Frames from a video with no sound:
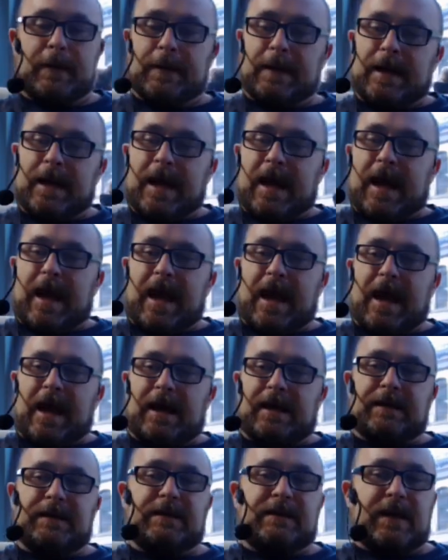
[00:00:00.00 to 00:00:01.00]
Mm, okay.
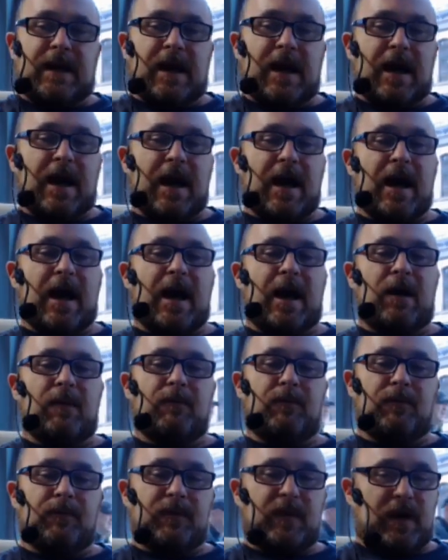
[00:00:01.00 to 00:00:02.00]
And uh,
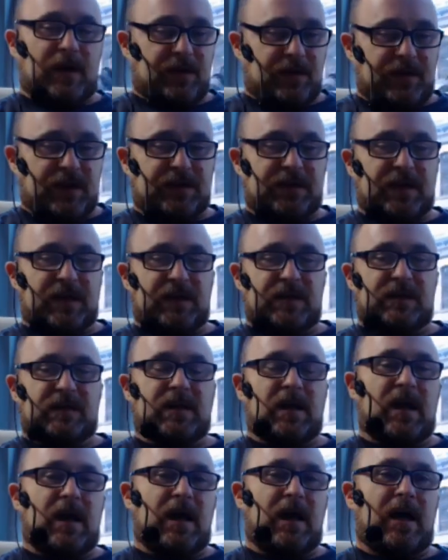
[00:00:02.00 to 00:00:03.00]
um, this is,
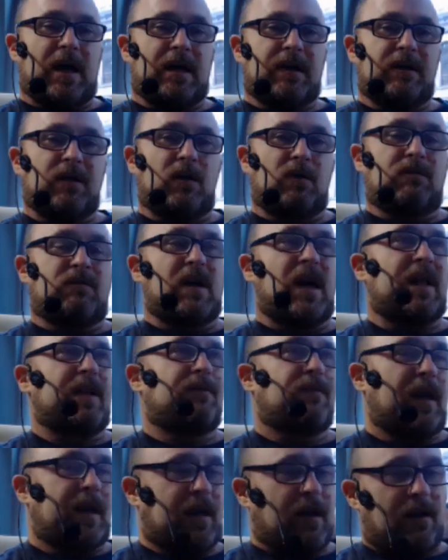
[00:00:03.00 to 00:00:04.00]
uh, you know, kind
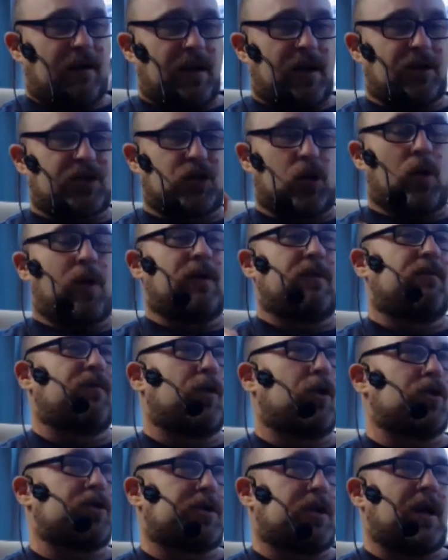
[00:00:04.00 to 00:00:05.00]
of like a, a, shortened
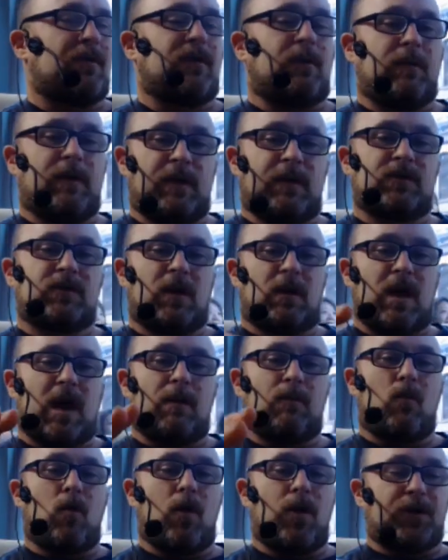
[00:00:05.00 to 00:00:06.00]
version of it, but there's a
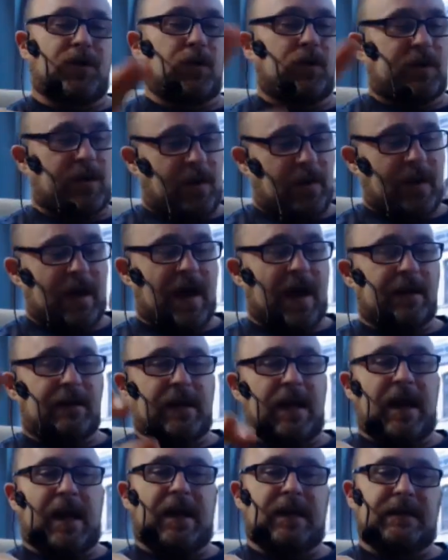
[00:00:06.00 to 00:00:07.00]
lot more to it than that,
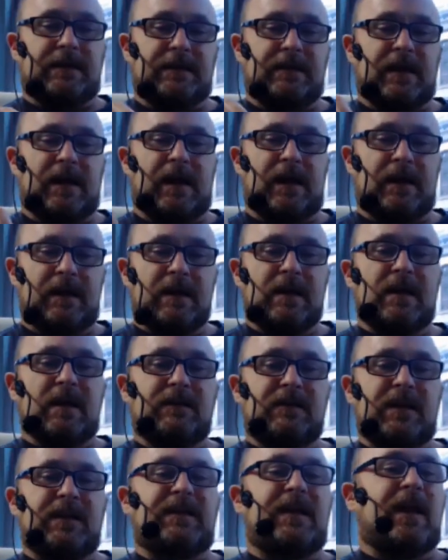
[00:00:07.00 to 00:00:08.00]
and uh,
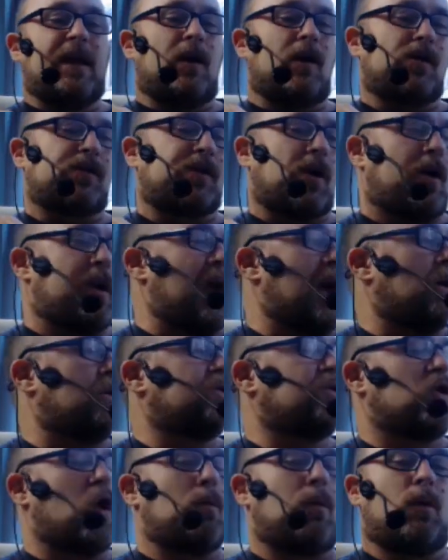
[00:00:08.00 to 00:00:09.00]
details on how
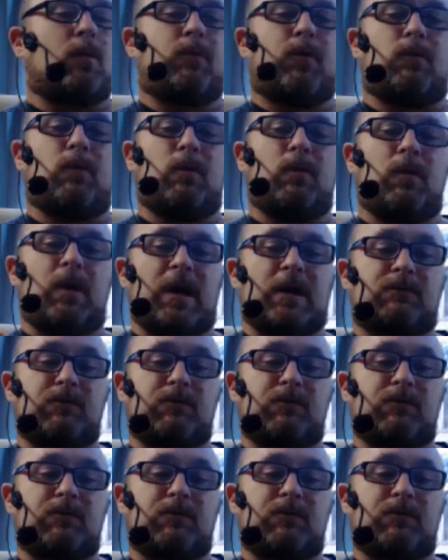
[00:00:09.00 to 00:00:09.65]
Soma is